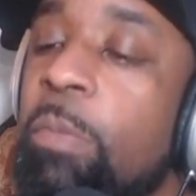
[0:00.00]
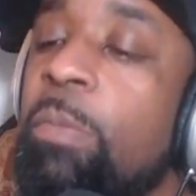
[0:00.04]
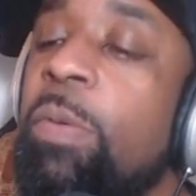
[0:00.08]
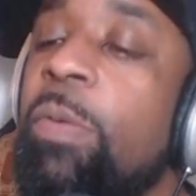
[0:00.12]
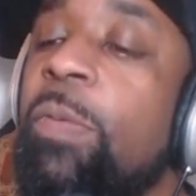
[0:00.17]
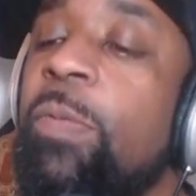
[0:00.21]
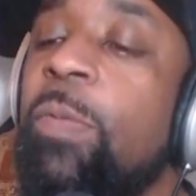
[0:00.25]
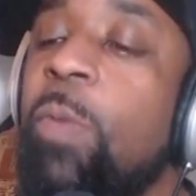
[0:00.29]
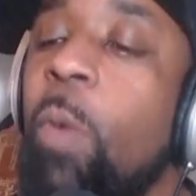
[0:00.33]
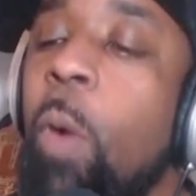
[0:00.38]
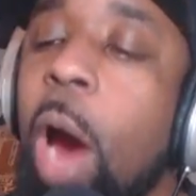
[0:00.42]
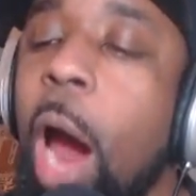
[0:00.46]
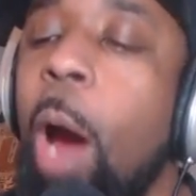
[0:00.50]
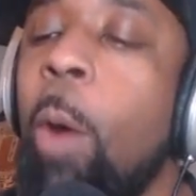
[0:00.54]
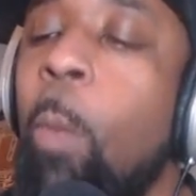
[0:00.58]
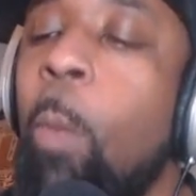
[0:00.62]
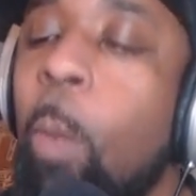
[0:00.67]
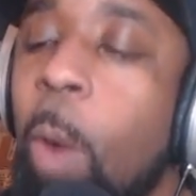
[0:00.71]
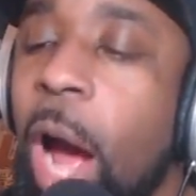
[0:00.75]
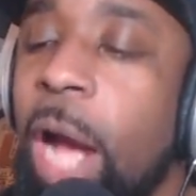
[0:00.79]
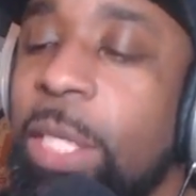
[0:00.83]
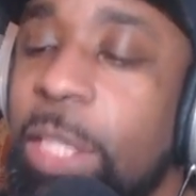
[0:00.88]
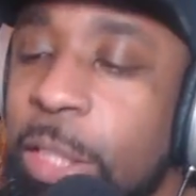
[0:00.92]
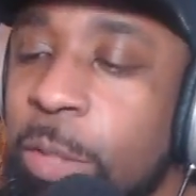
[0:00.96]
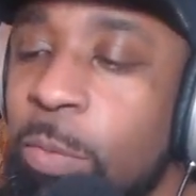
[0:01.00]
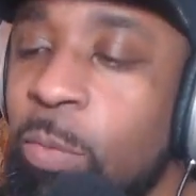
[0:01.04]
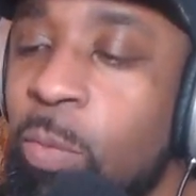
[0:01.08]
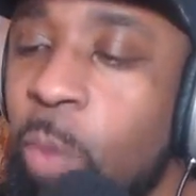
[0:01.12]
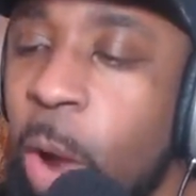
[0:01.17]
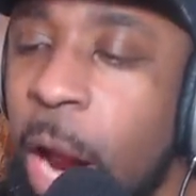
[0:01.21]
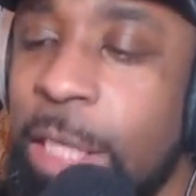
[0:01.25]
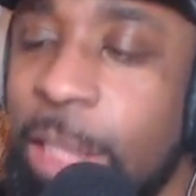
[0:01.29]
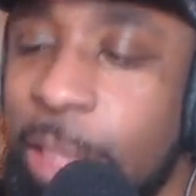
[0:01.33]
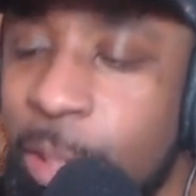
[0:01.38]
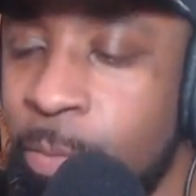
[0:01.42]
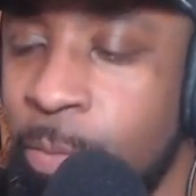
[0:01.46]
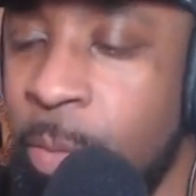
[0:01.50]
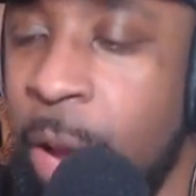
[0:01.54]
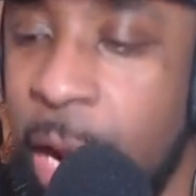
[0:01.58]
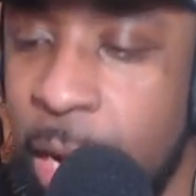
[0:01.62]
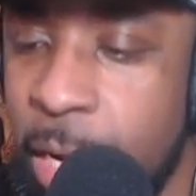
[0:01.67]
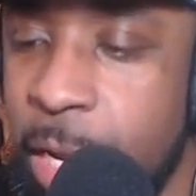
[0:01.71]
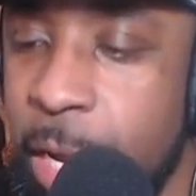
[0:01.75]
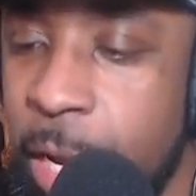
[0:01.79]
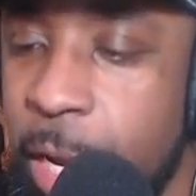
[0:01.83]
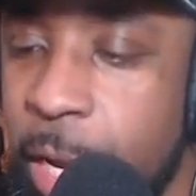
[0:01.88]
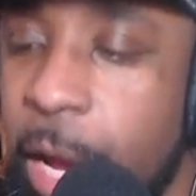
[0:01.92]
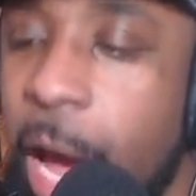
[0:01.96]
Before I watch
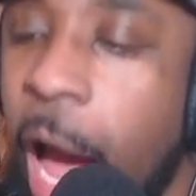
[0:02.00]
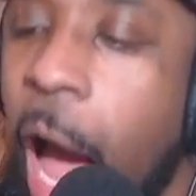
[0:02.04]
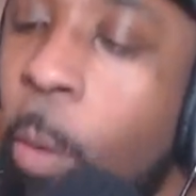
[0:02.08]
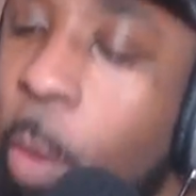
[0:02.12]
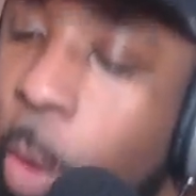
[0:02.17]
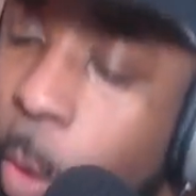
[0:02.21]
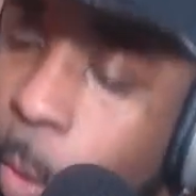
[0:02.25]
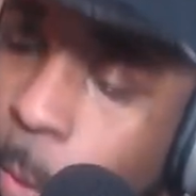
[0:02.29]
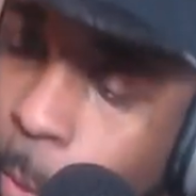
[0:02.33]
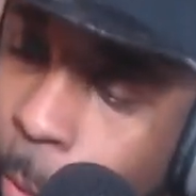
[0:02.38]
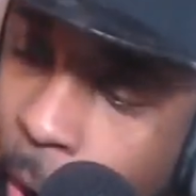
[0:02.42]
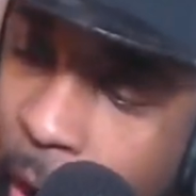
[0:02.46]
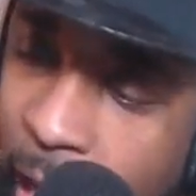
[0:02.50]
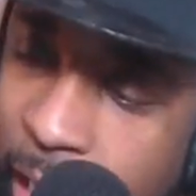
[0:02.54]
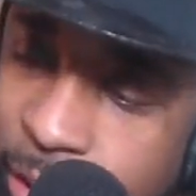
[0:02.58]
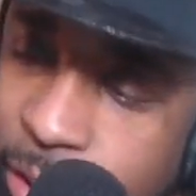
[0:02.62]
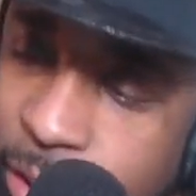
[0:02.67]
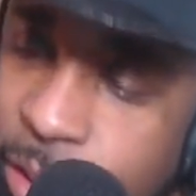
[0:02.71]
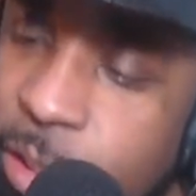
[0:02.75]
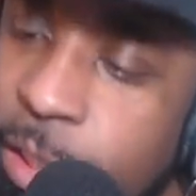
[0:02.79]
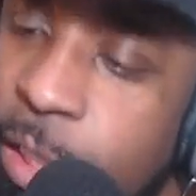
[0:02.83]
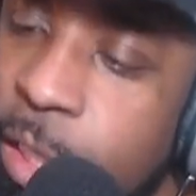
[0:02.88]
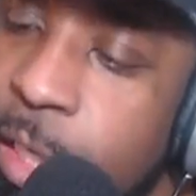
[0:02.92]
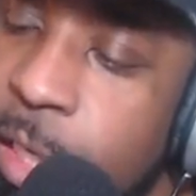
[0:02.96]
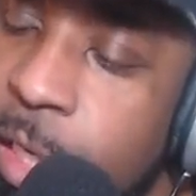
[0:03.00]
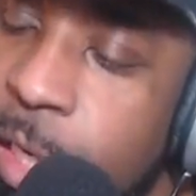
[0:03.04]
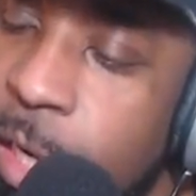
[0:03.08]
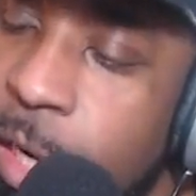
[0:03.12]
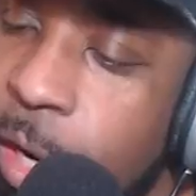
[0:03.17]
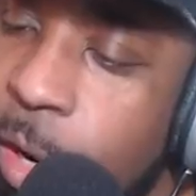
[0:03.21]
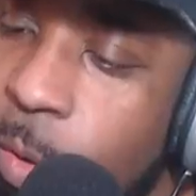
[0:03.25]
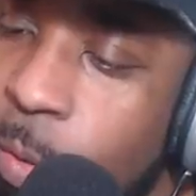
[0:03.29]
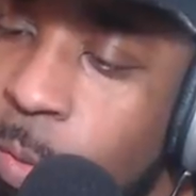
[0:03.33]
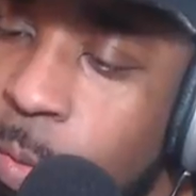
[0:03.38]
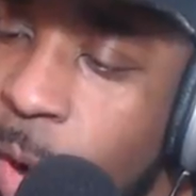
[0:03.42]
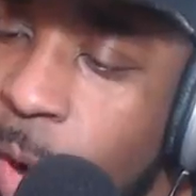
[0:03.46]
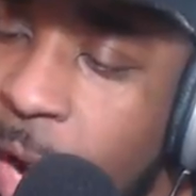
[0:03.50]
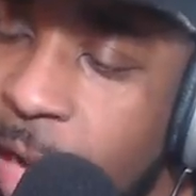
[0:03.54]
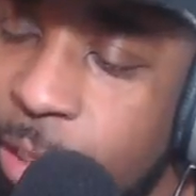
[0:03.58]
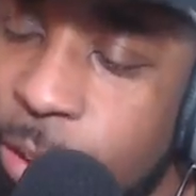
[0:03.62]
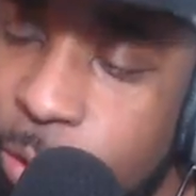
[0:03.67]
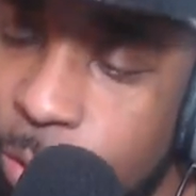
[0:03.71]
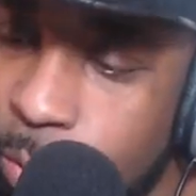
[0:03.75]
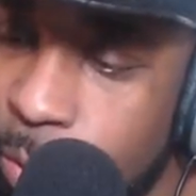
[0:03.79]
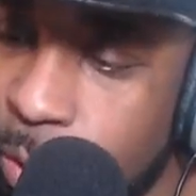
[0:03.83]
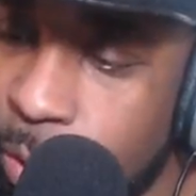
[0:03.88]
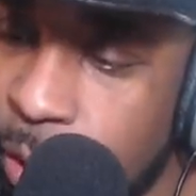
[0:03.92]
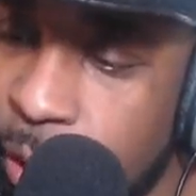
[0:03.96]
WrestleMania, I will watch
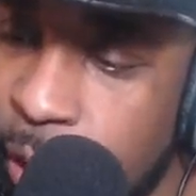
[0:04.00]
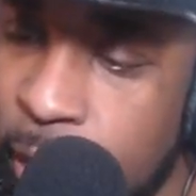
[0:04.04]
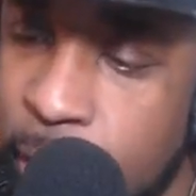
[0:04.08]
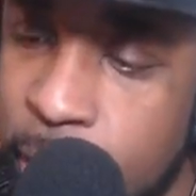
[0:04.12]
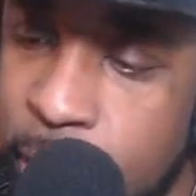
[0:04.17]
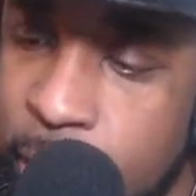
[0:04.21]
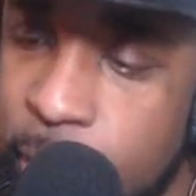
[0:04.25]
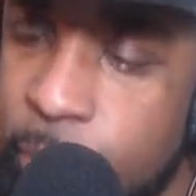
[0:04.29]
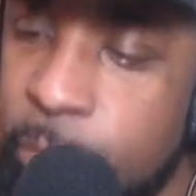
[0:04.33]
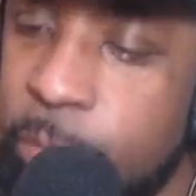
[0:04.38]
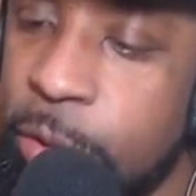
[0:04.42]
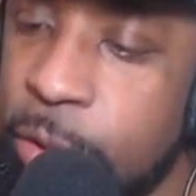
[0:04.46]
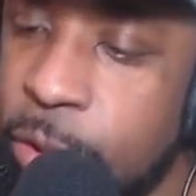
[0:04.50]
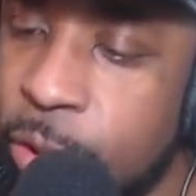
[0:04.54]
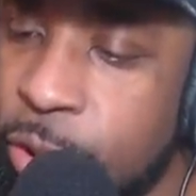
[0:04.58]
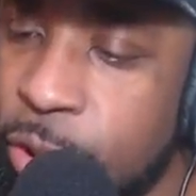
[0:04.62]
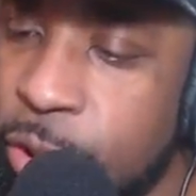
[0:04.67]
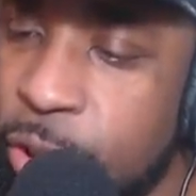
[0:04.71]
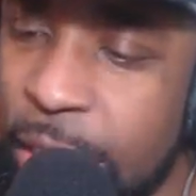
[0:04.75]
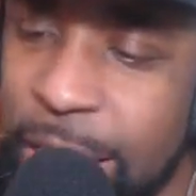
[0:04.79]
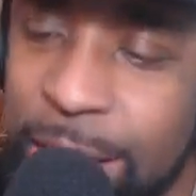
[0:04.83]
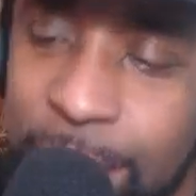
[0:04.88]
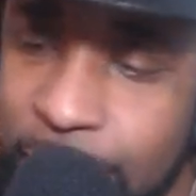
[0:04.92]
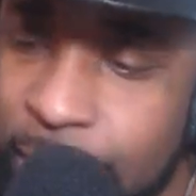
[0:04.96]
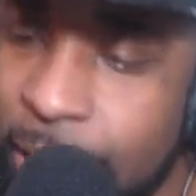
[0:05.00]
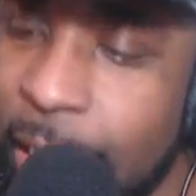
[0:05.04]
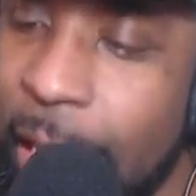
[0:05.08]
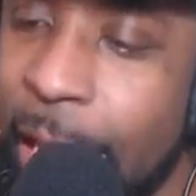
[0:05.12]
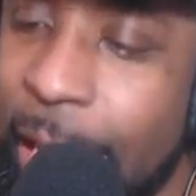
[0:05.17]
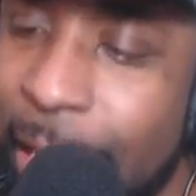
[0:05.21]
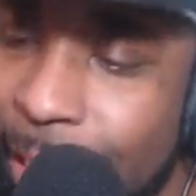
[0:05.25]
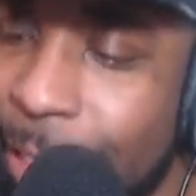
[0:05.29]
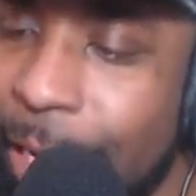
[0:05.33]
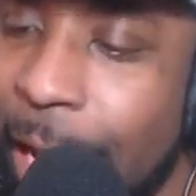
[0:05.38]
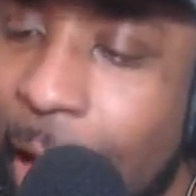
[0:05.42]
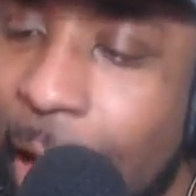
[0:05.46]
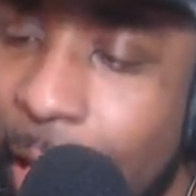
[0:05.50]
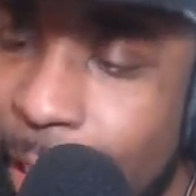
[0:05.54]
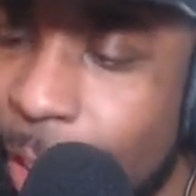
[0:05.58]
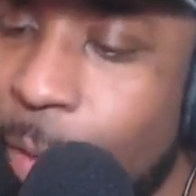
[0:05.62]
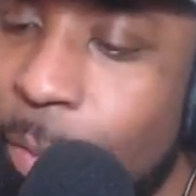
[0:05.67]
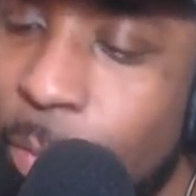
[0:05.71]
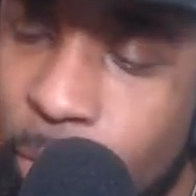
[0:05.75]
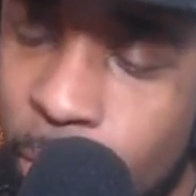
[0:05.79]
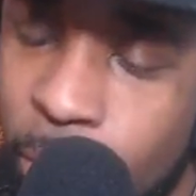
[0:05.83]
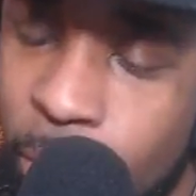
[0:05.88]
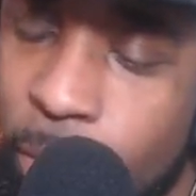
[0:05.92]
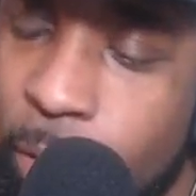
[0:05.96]
Wrestle Kingdom, Shinsuke
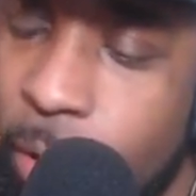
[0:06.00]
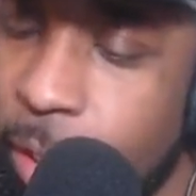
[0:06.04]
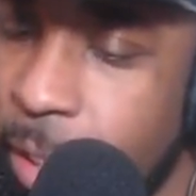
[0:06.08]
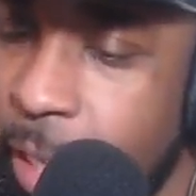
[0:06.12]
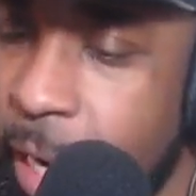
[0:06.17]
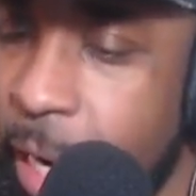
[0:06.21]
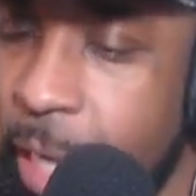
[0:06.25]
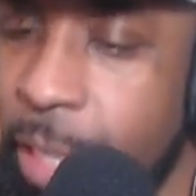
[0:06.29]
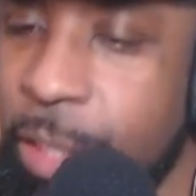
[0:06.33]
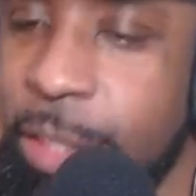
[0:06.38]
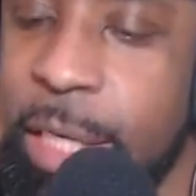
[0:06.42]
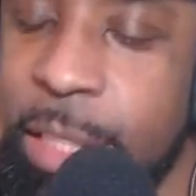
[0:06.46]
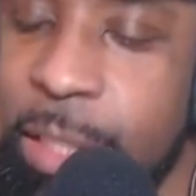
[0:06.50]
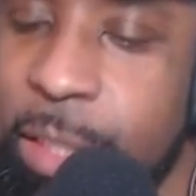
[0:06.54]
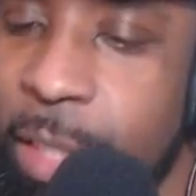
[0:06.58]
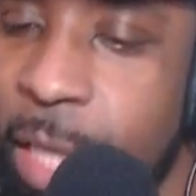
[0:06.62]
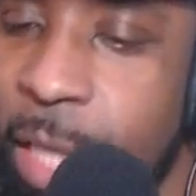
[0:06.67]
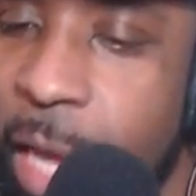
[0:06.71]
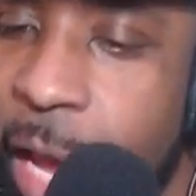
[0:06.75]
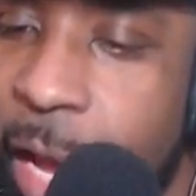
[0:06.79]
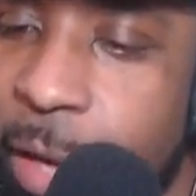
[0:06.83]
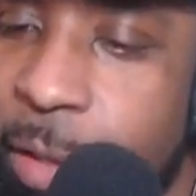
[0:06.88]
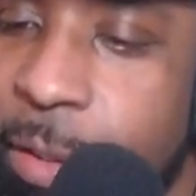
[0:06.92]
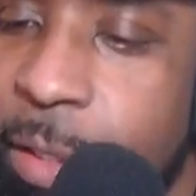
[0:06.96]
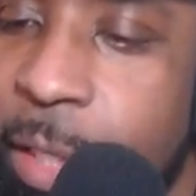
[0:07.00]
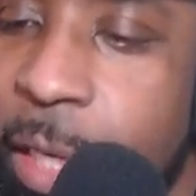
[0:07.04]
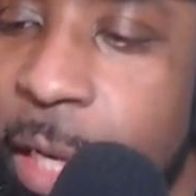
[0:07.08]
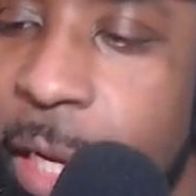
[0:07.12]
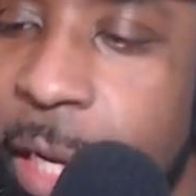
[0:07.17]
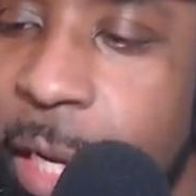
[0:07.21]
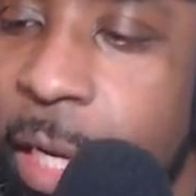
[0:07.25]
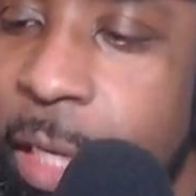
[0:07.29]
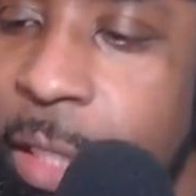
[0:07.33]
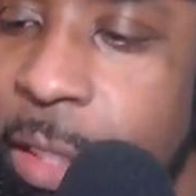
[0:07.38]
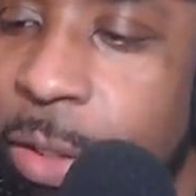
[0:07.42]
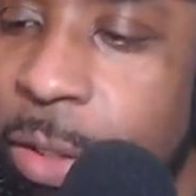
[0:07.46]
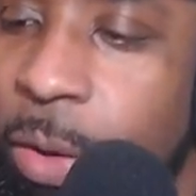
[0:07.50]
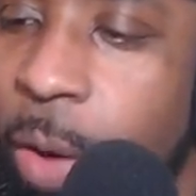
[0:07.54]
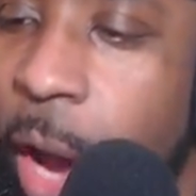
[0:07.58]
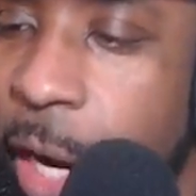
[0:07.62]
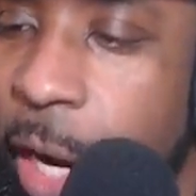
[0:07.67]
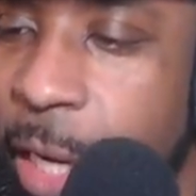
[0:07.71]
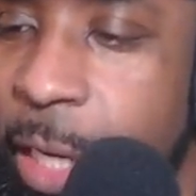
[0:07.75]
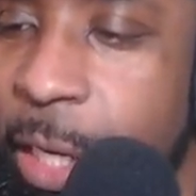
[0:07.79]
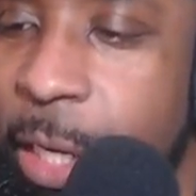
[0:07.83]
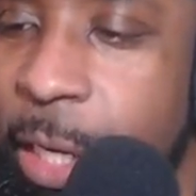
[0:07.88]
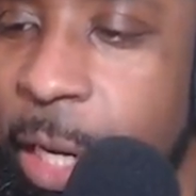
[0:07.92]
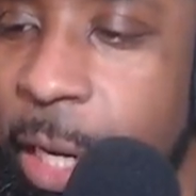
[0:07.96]
Nakamura and AJ Styles, so I
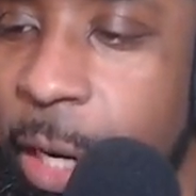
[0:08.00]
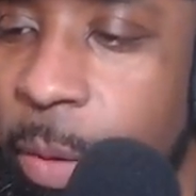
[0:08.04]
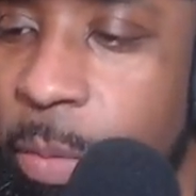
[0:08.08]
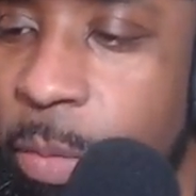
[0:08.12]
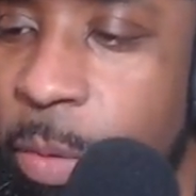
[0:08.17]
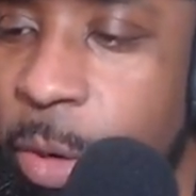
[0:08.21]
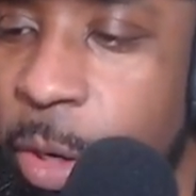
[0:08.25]
can get